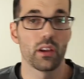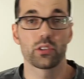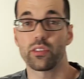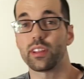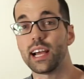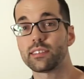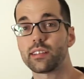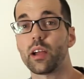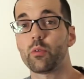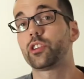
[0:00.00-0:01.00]
So the last
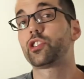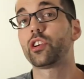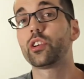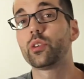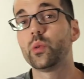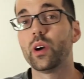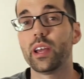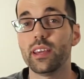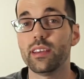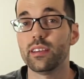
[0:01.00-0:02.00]
thing I want to show you
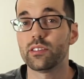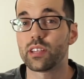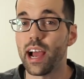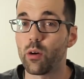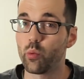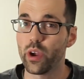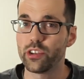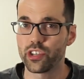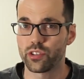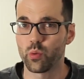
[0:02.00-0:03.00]
is how widgets